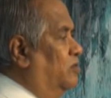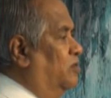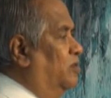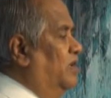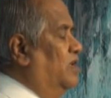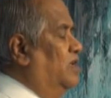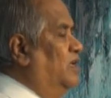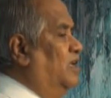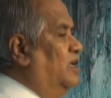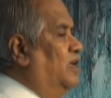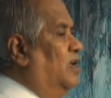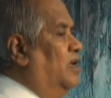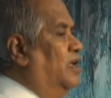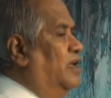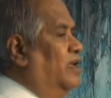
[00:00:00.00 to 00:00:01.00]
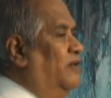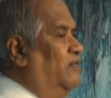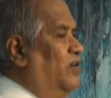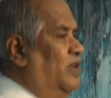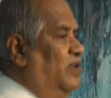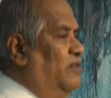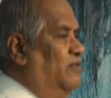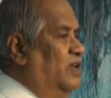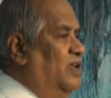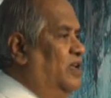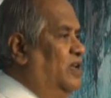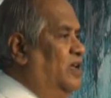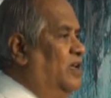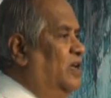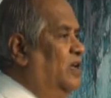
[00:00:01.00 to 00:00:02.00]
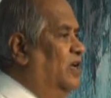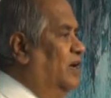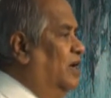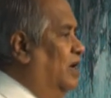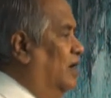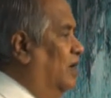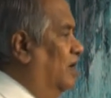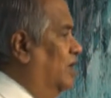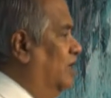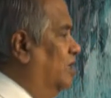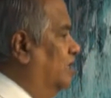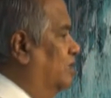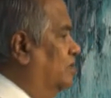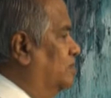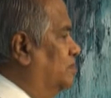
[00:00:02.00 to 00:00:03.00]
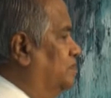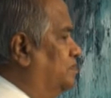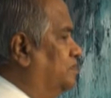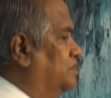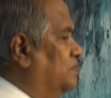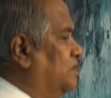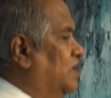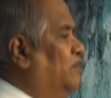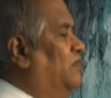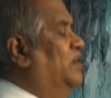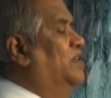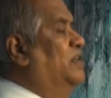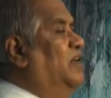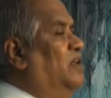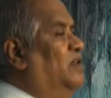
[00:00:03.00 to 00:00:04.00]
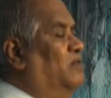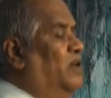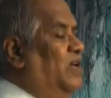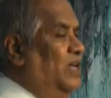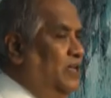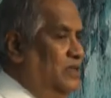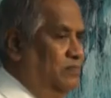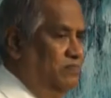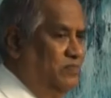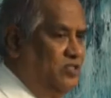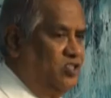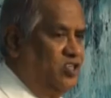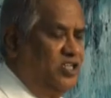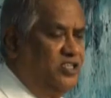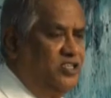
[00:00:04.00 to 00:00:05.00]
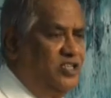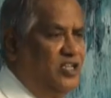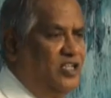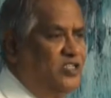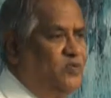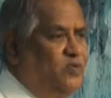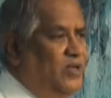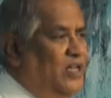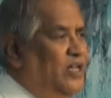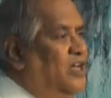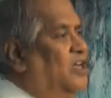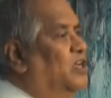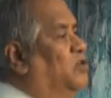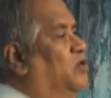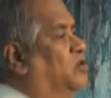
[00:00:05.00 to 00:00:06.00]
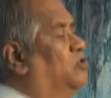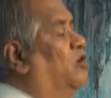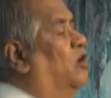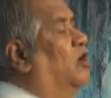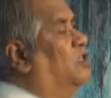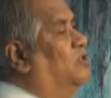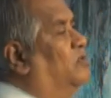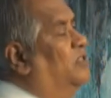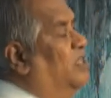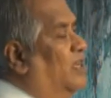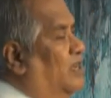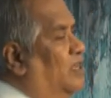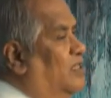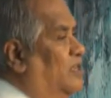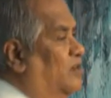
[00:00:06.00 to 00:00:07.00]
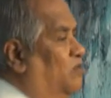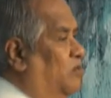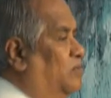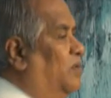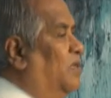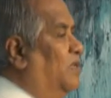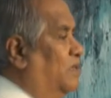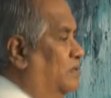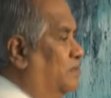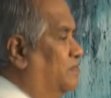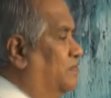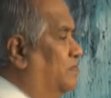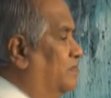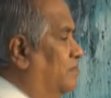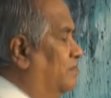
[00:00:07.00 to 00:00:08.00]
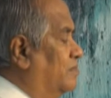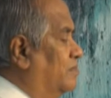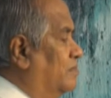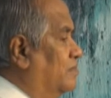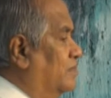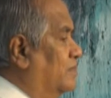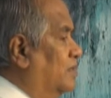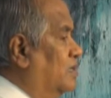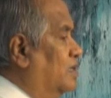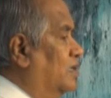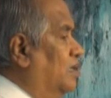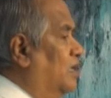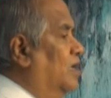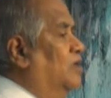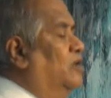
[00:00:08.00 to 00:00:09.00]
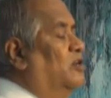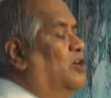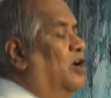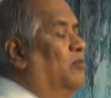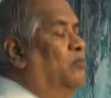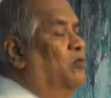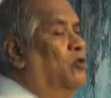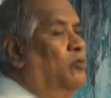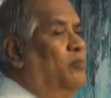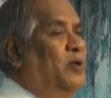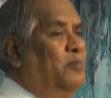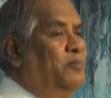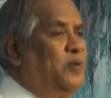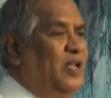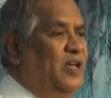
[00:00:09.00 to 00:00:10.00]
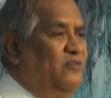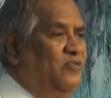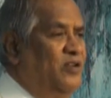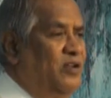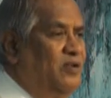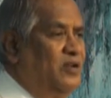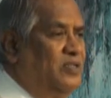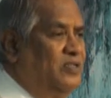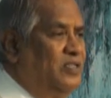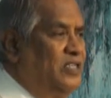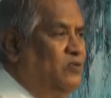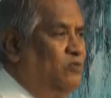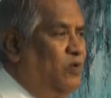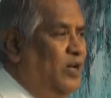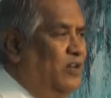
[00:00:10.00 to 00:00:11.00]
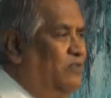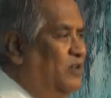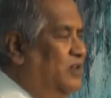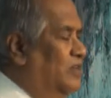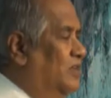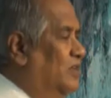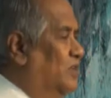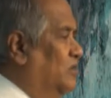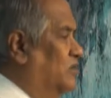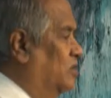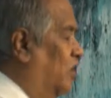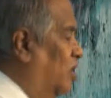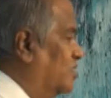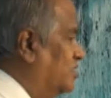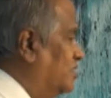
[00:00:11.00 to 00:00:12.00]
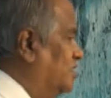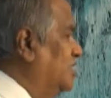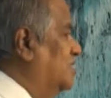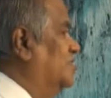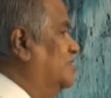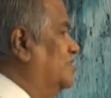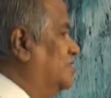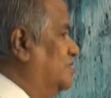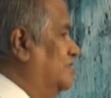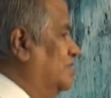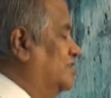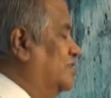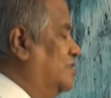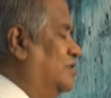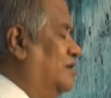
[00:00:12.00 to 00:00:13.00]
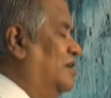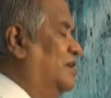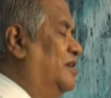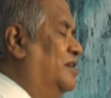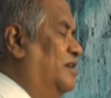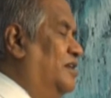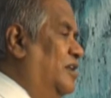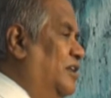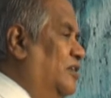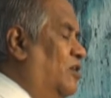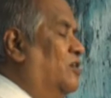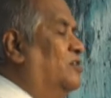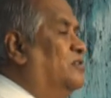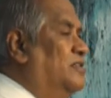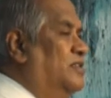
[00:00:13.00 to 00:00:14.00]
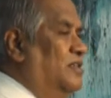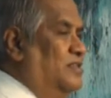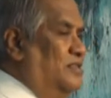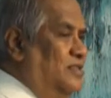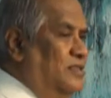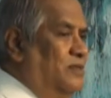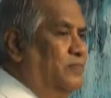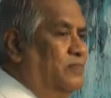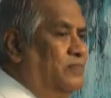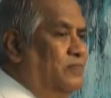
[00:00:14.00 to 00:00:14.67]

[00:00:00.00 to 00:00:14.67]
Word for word: Very, in a very, very uh, wicked way, treacherous way. You talked with another woman and you come home and pray for your sick wife. Nonsense. That's a third degree nonsense.